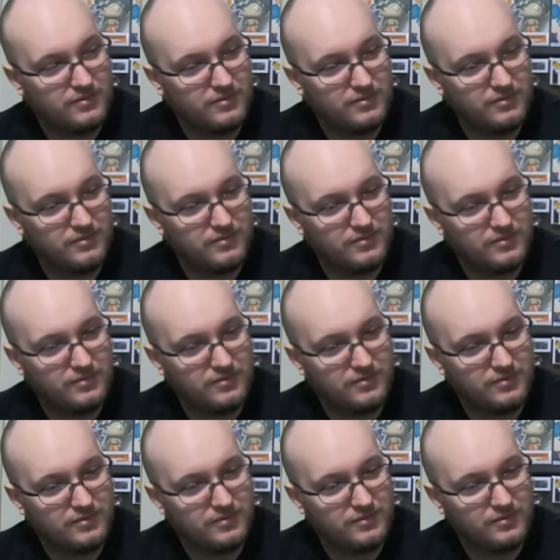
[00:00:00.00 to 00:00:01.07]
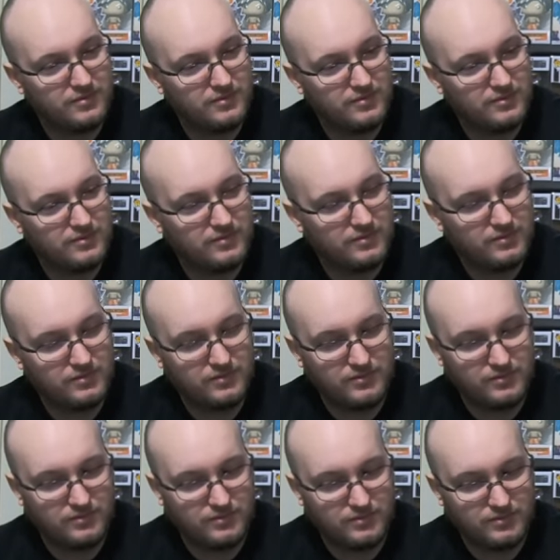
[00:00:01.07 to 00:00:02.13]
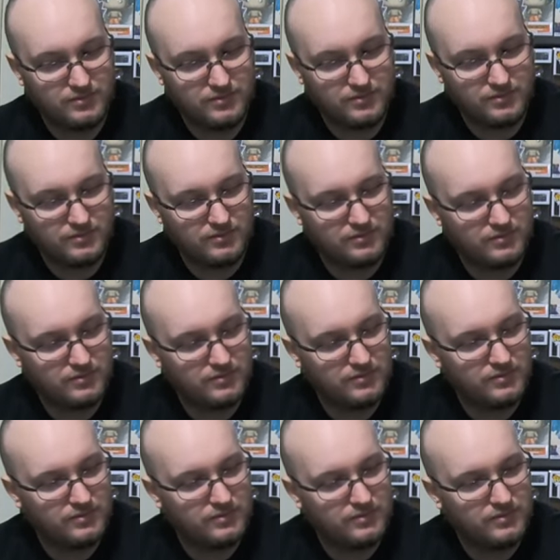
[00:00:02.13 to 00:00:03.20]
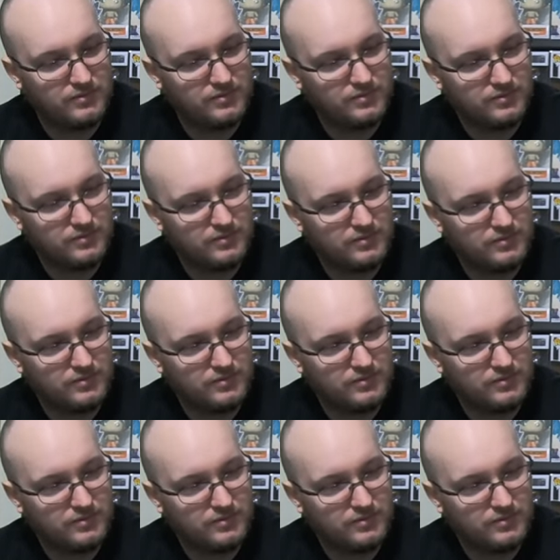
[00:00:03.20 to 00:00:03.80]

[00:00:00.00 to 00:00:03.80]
This person isn't speaking.